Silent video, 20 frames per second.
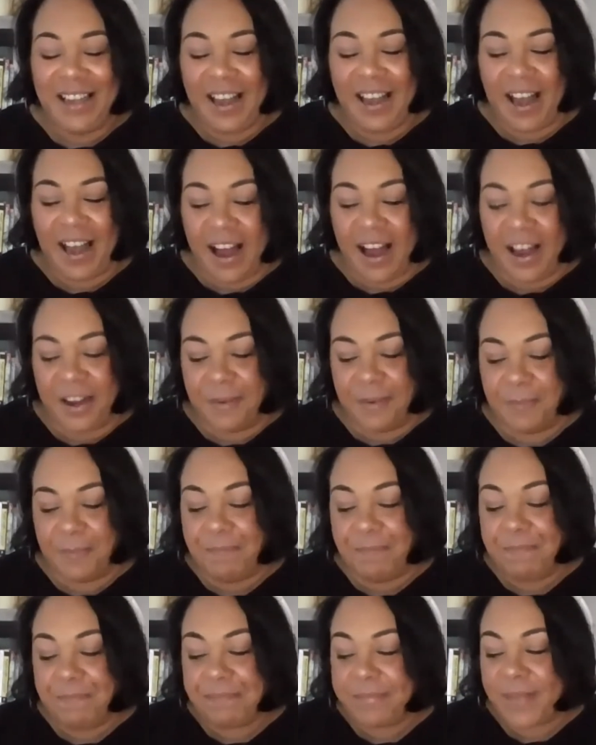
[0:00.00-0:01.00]
And
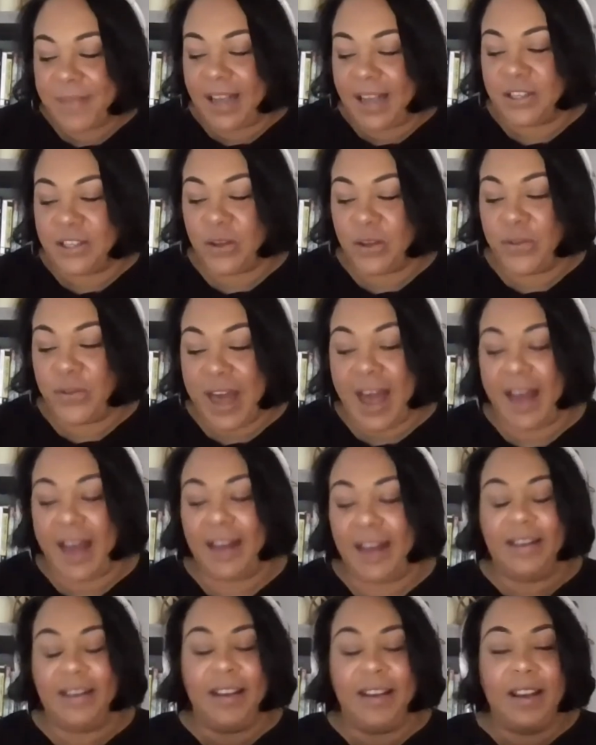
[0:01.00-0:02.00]
so
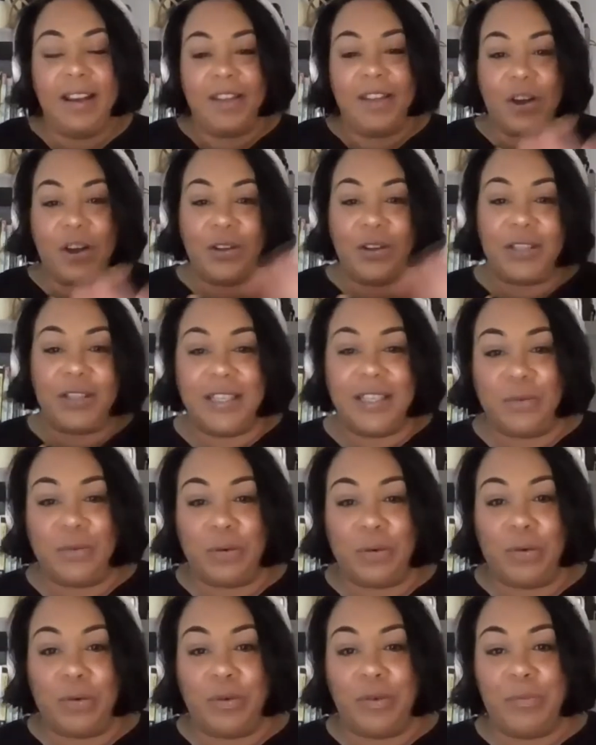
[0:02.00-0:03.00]
then those things
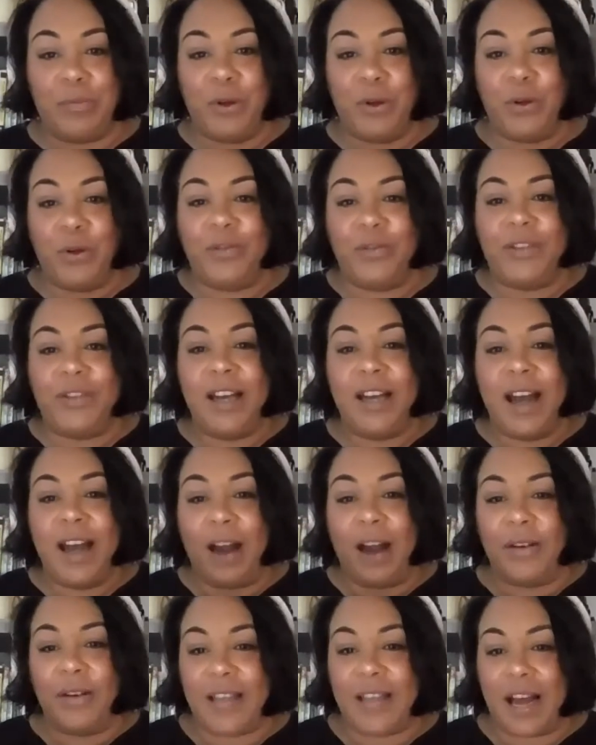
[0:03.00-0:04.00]
were removed. I
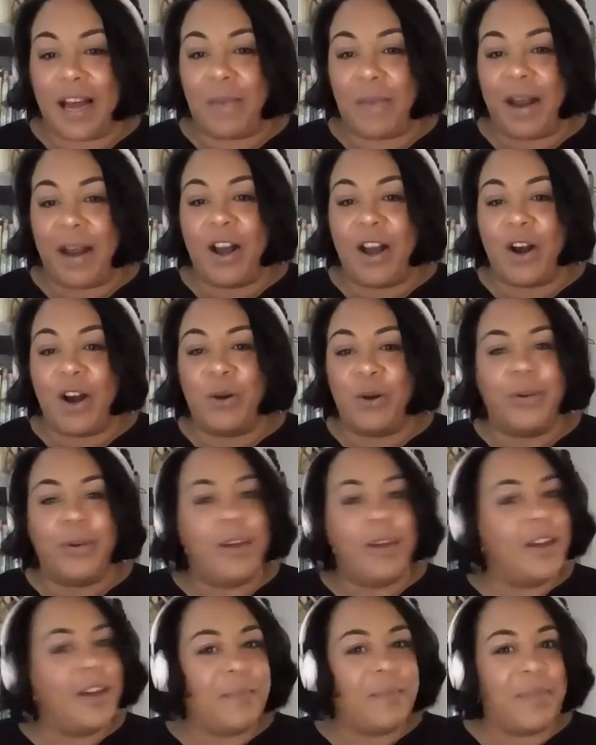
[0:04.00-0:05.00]
was on my own,
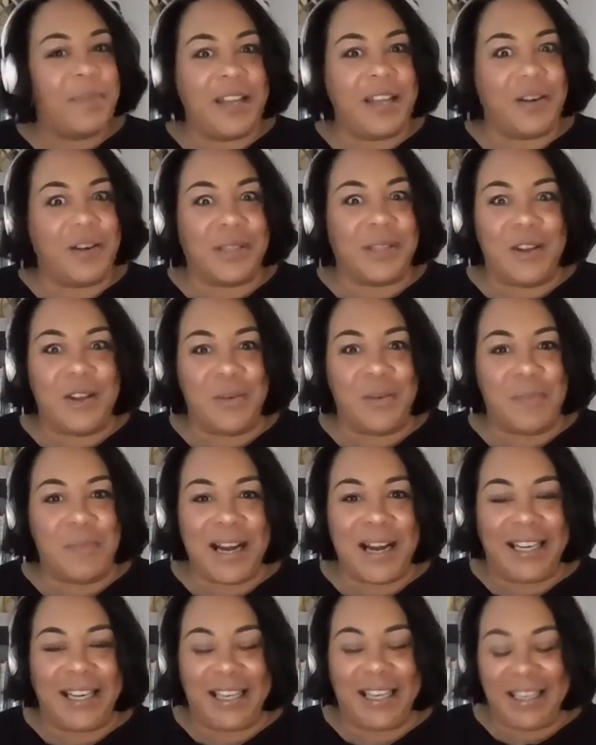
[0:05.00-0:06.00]
but there was no
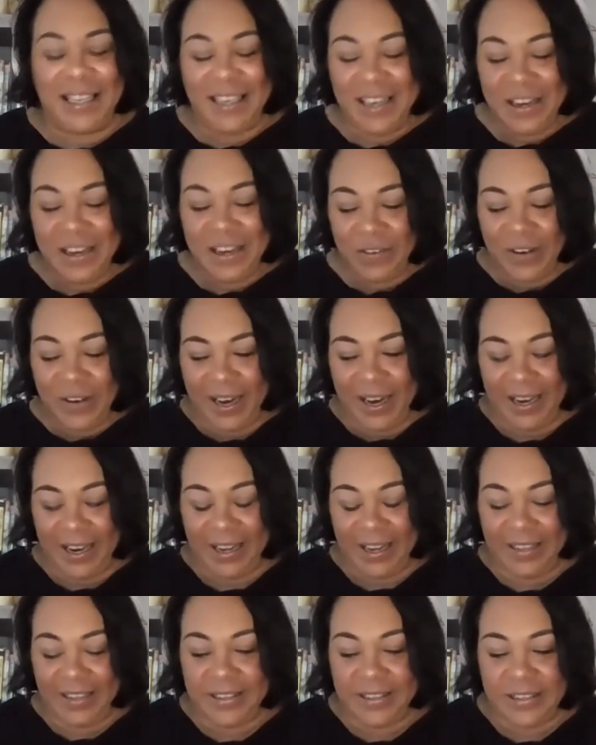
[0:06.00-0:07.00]
money, right?
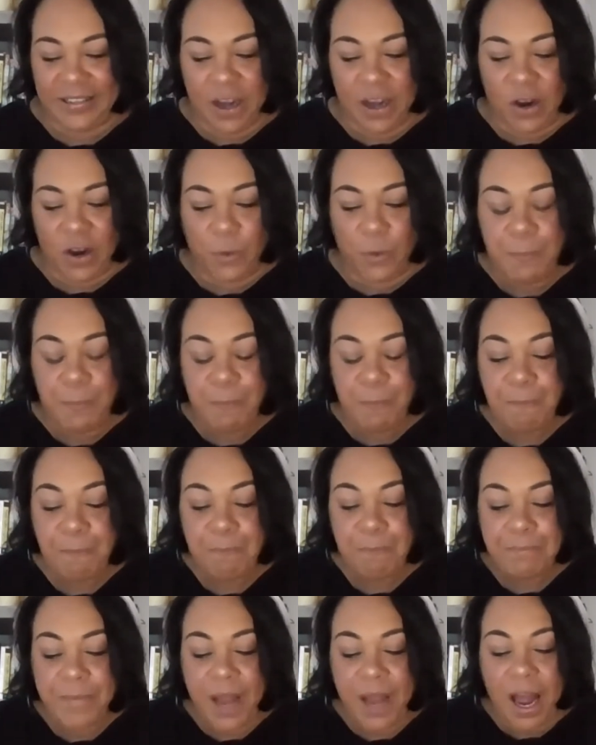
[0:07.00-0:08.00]
And so
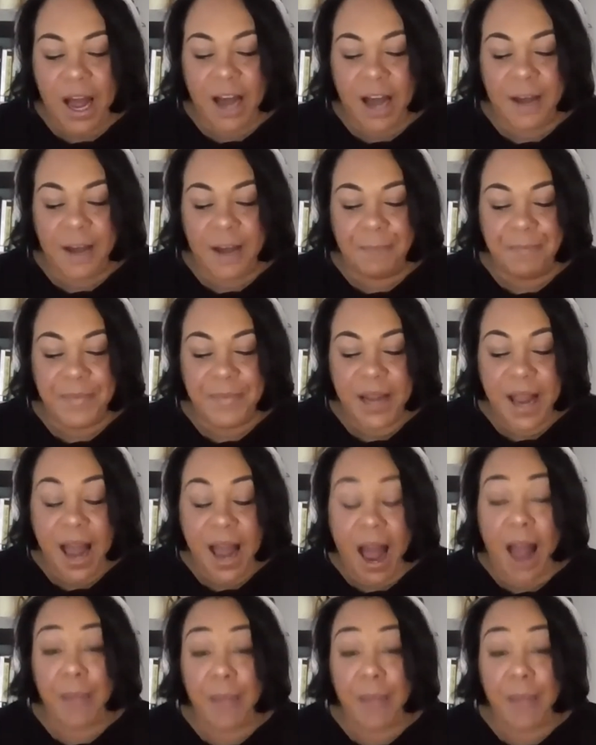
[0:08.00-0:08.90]
I